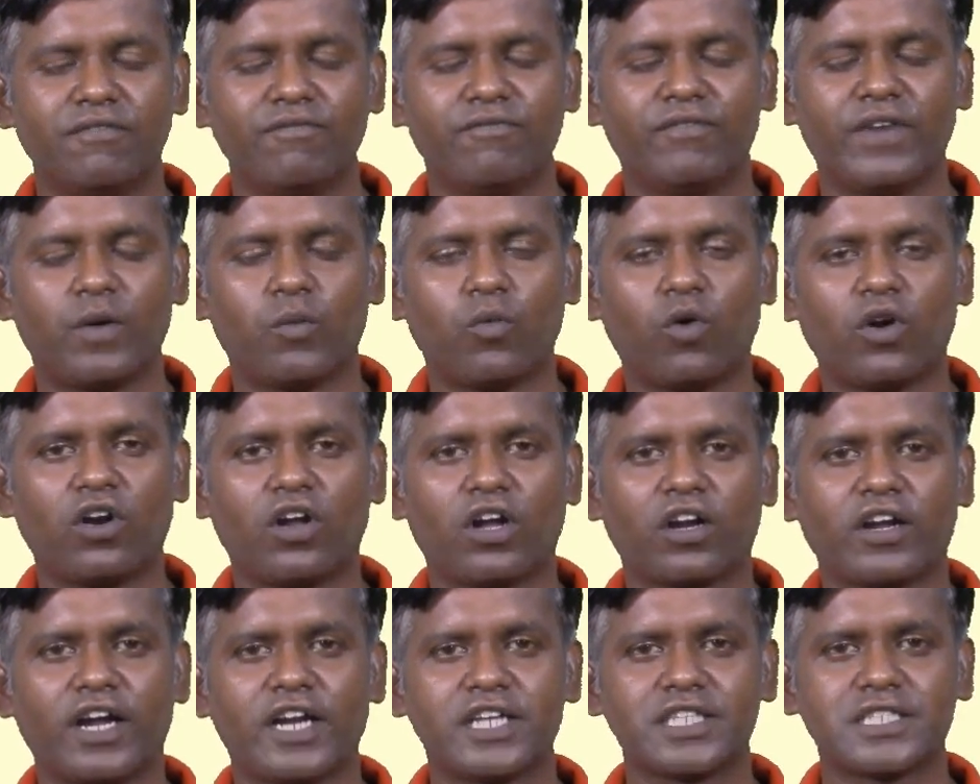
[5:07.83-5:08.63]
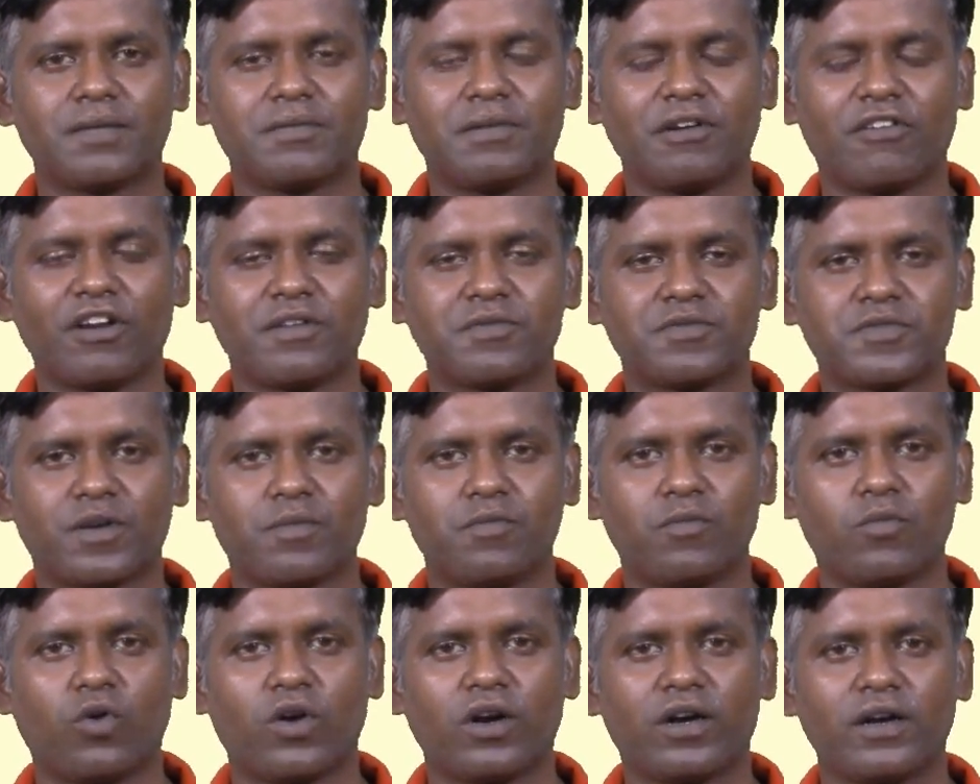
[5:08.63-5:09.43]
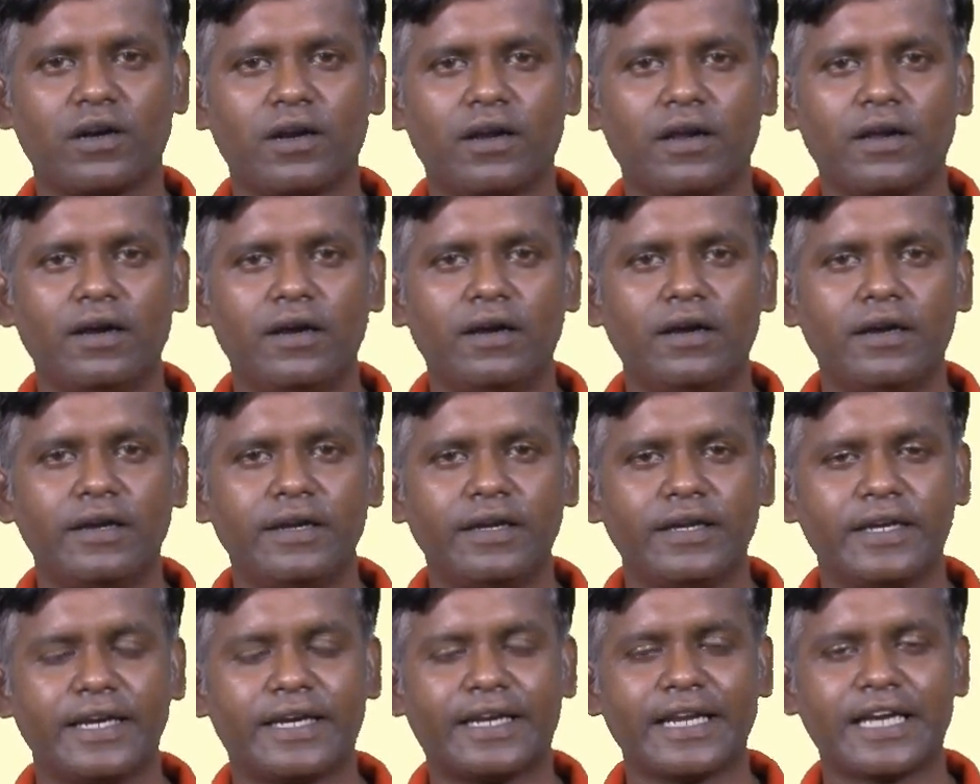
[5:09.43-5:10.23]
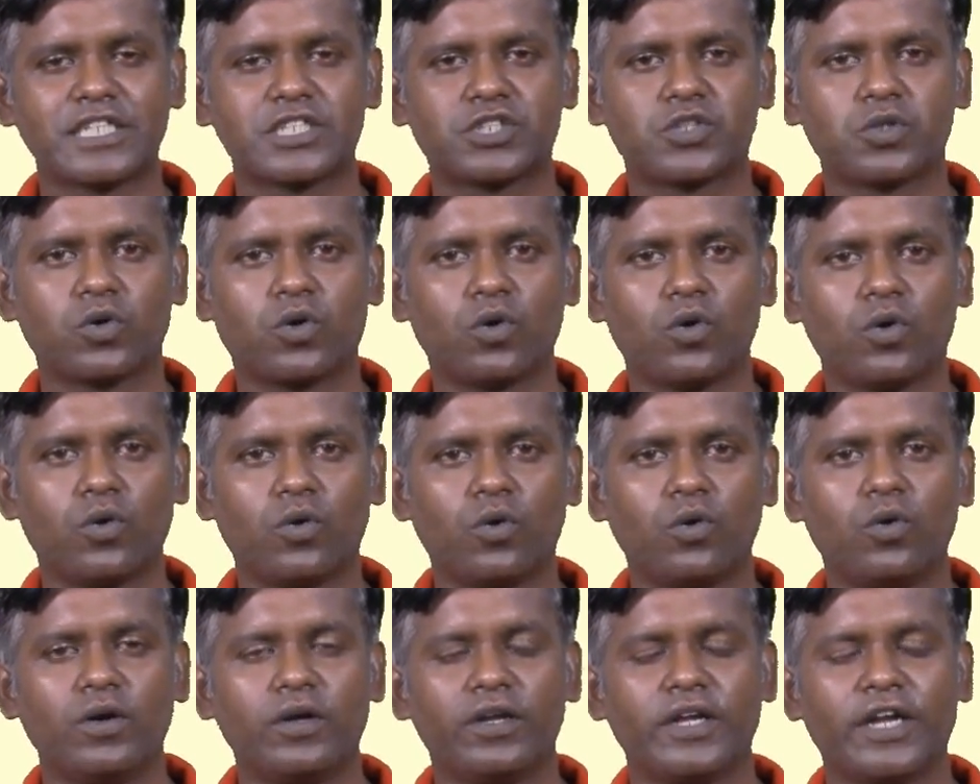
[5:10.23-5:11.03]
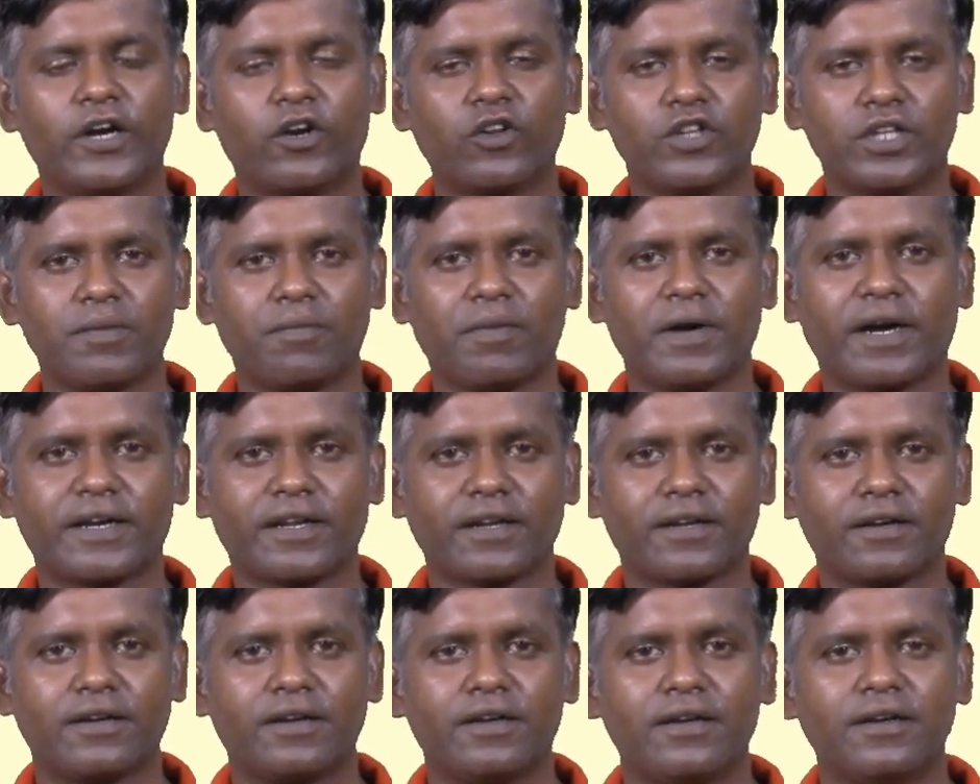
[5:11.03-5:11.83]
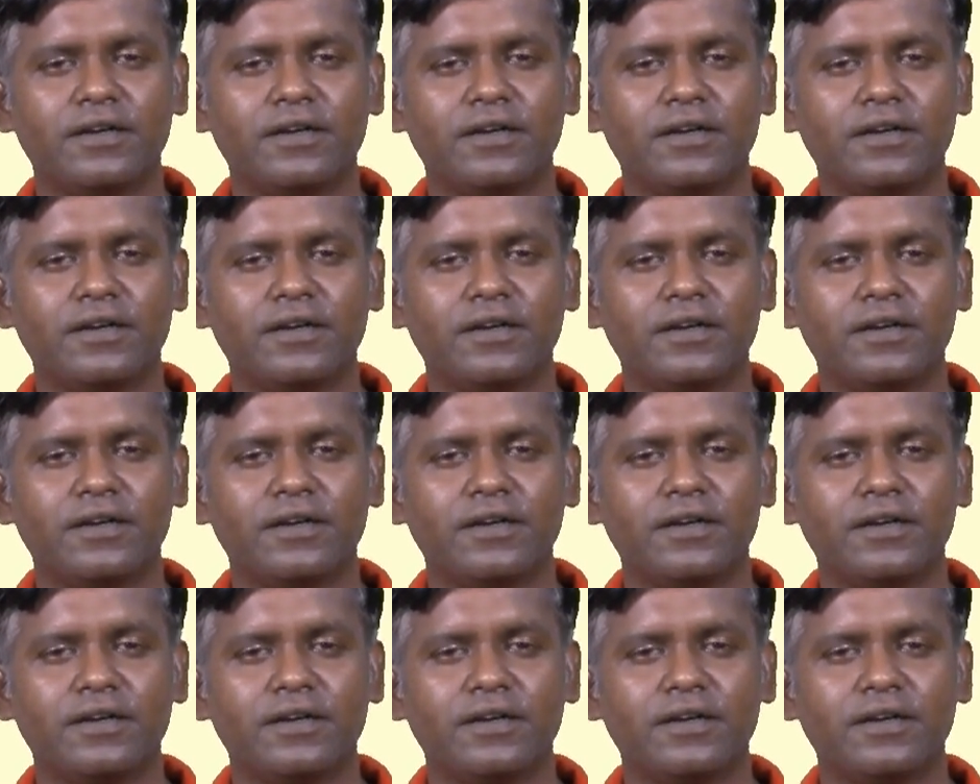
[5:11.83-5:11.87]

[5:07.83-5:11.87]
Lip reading: When one organism develops from one, it has to go into the pattern.